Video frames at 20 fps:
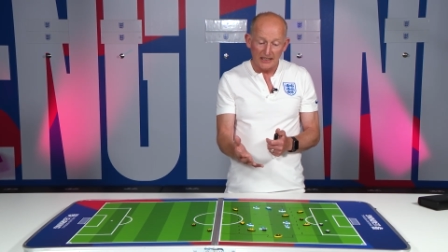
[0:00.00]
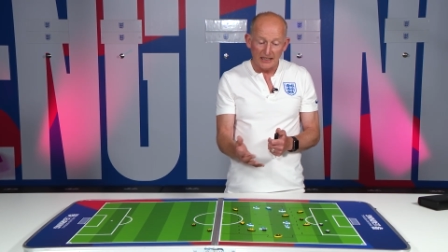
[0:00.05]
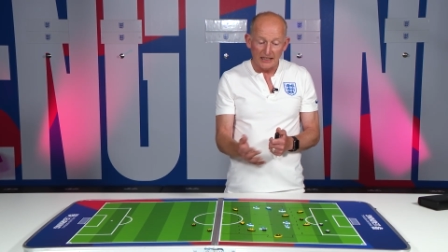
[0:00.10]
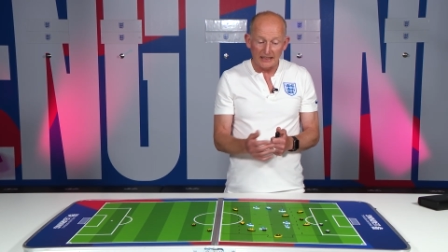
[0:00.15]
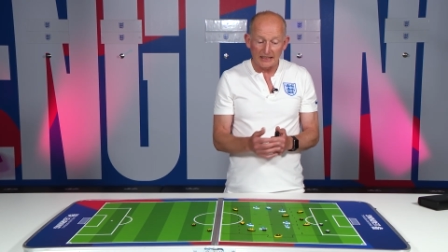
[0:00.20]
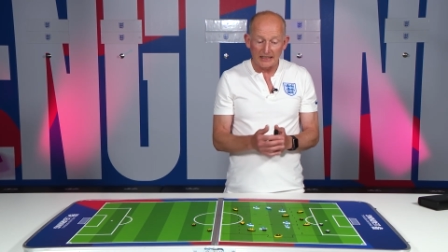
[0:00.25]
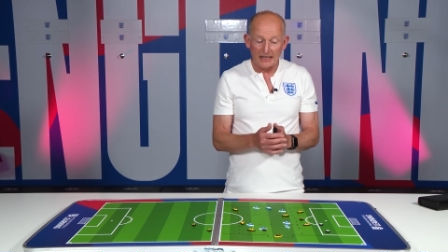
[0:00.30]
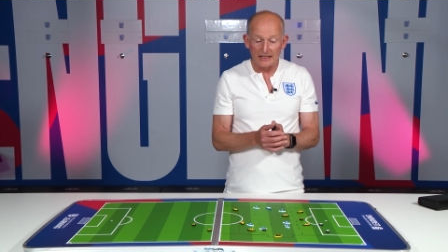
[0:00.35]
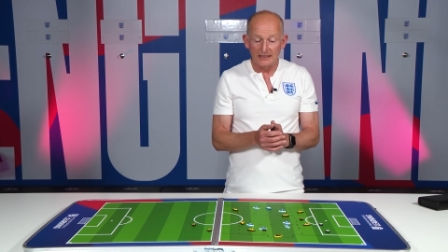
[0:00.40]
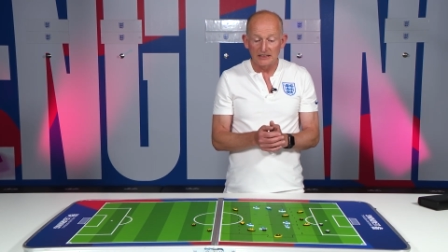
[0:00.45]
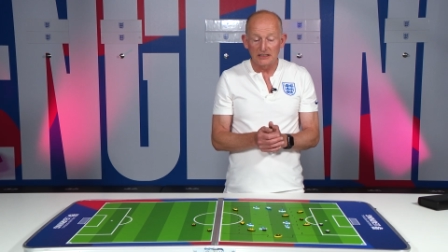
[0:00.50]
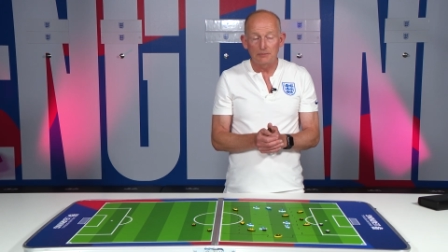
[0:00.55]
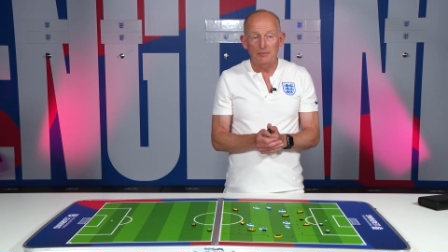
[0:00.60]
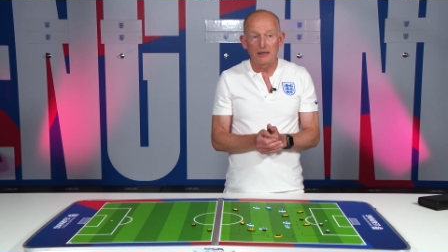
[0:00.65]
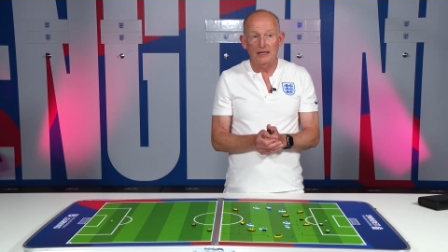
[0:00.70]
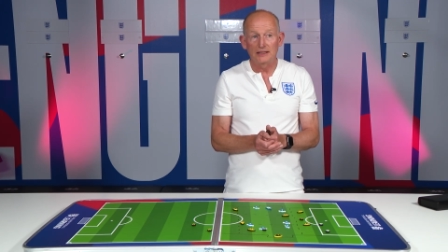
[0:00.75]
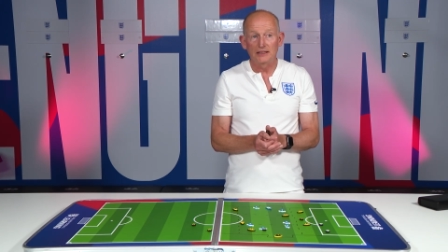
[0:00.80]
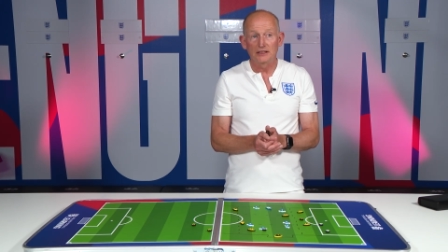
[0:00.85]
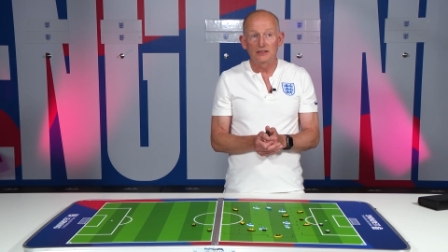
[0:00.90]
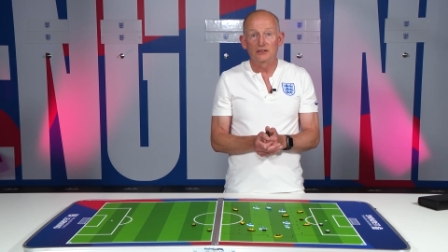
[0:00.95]
again,
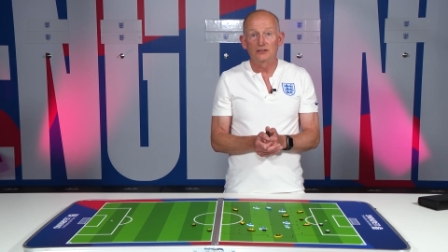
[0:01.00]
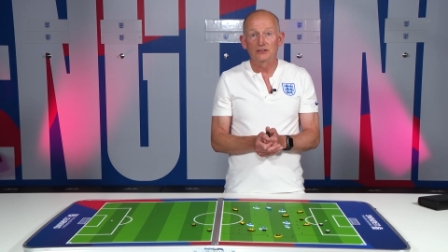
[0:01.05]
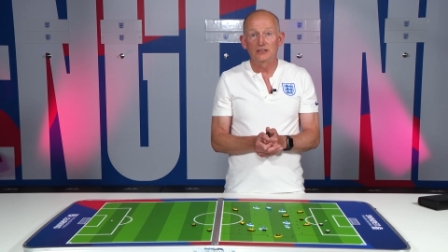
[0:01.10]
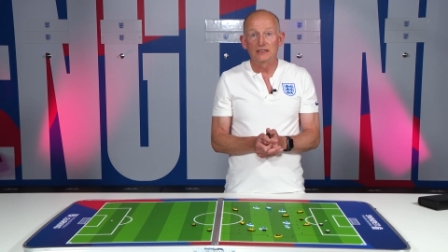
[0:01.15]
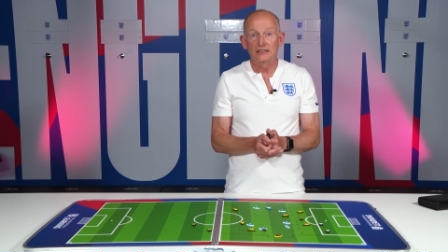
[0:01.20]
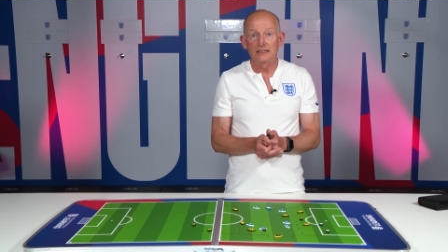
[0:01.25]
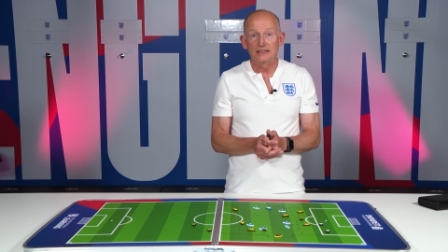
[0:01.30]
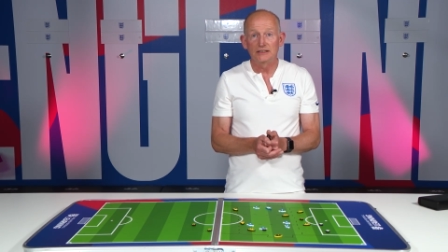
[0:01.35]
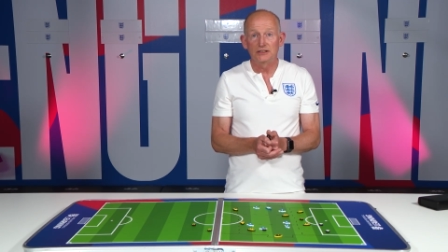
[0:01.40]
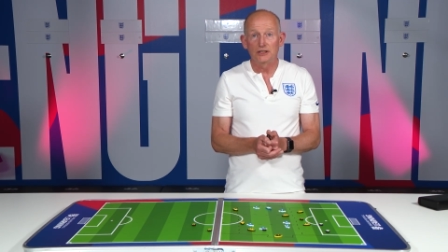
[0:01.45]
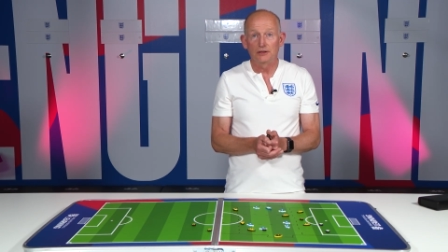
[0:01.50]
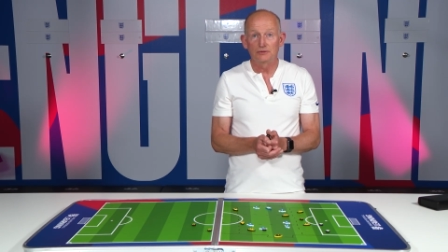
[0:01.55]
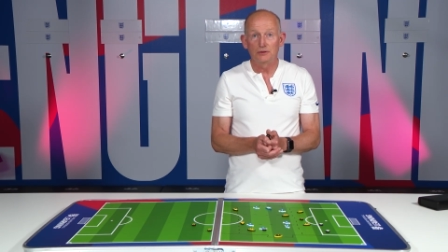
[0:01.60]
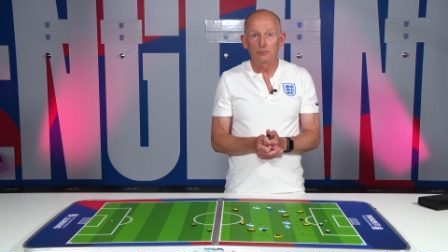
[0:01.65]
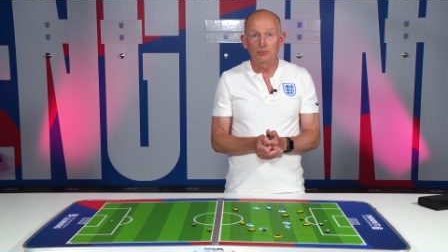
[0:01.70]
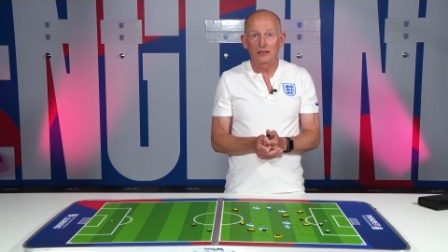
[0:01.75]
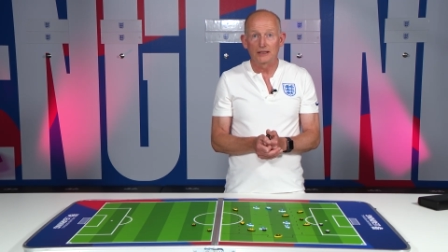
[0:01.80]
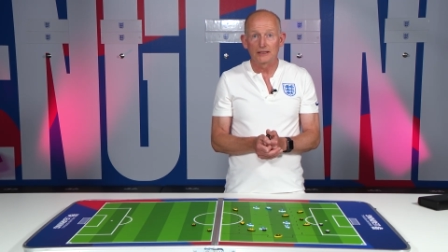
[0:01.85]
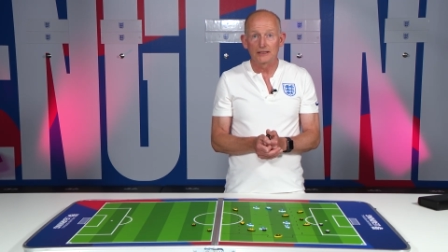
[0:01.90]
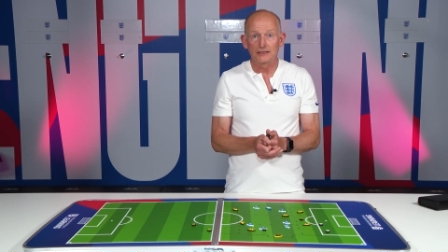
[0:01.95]
depending on the needs of the
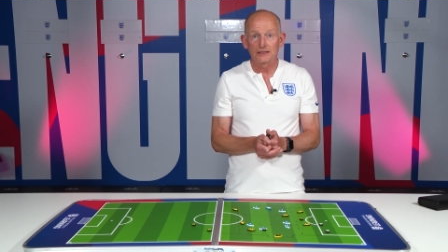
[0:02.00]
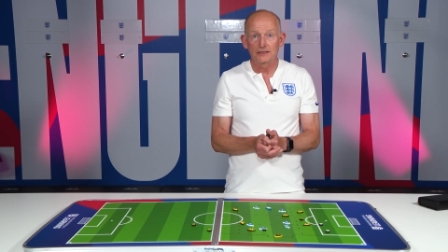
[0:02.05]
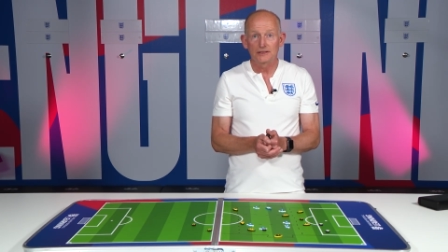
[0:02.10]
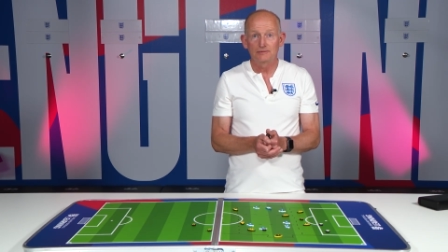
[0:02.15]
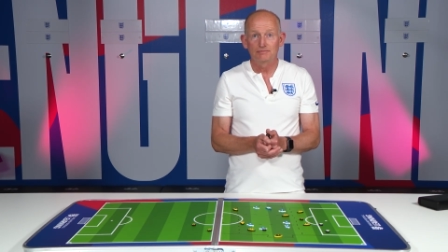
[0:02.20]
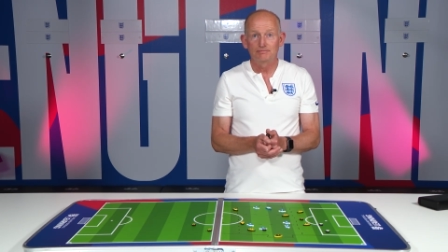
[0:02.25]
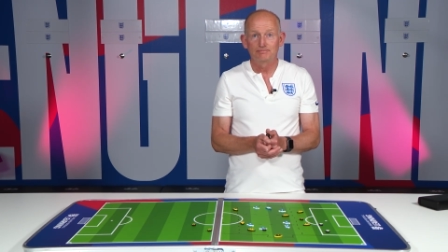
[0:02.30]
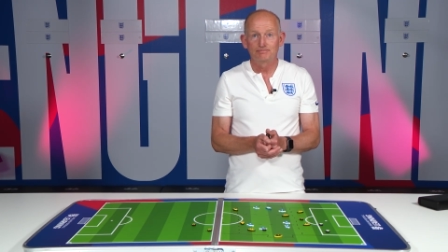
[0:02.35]
players.